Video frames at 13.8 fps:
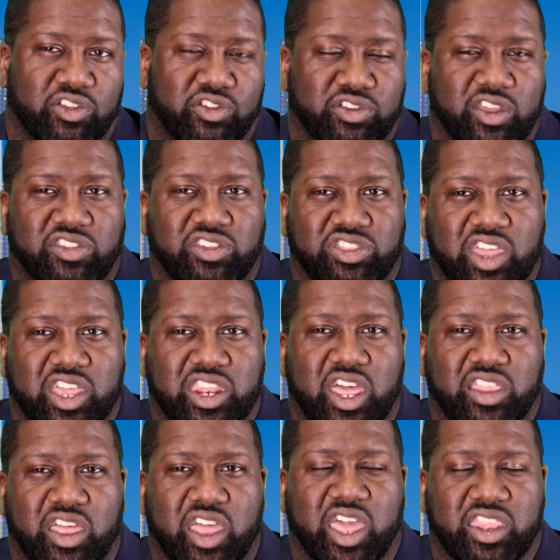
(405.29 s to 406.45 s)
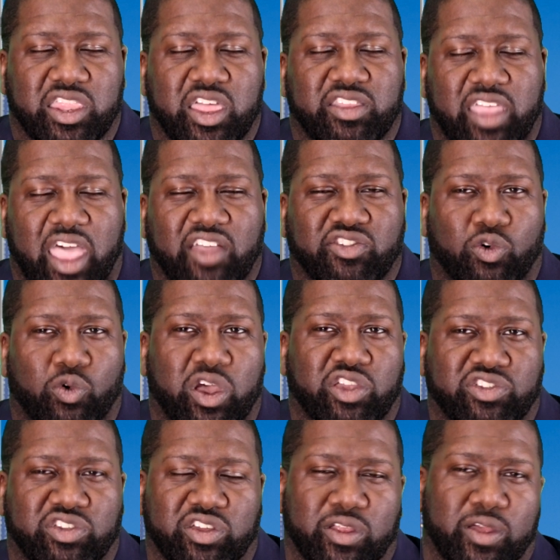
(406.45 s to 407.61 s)
So this is the thing that, and let's ask a
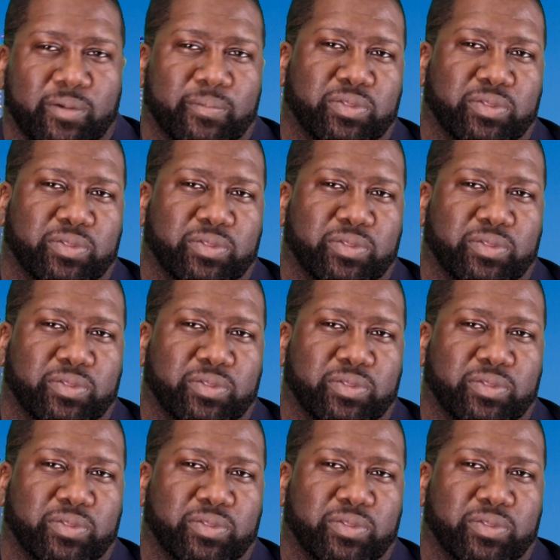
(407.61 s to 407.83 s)
question.